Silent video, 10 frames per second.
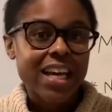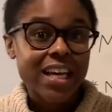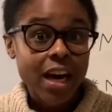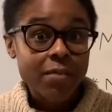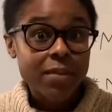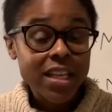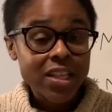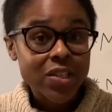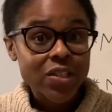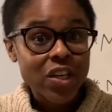God made
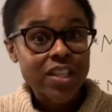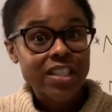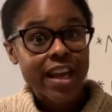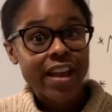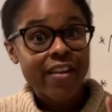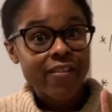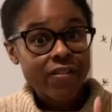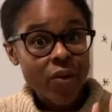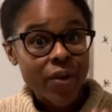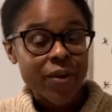those on day
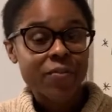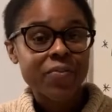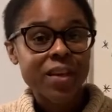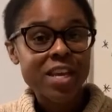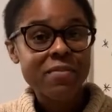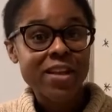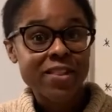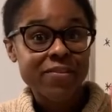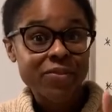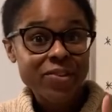four. He made
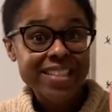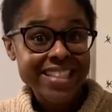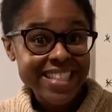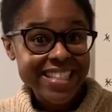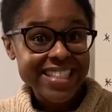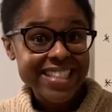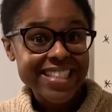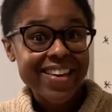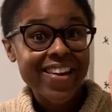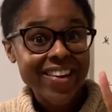the four seasons
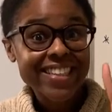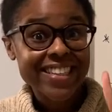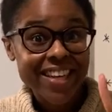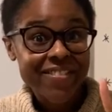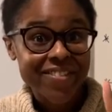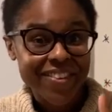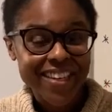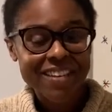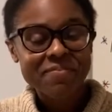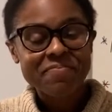on day
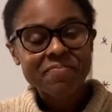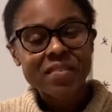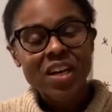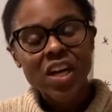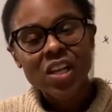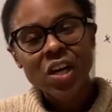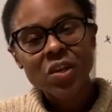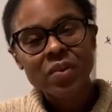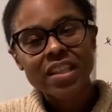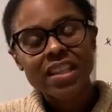four,
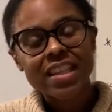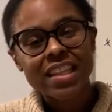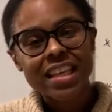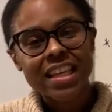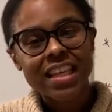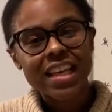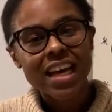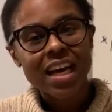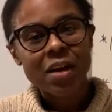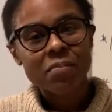along with the
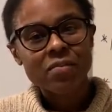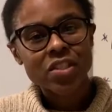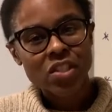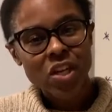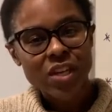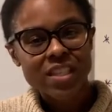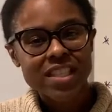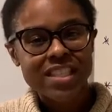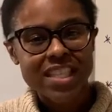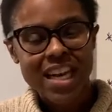um, stars
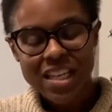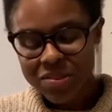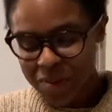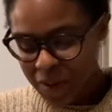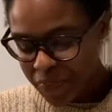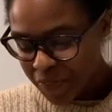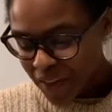in the sky as well.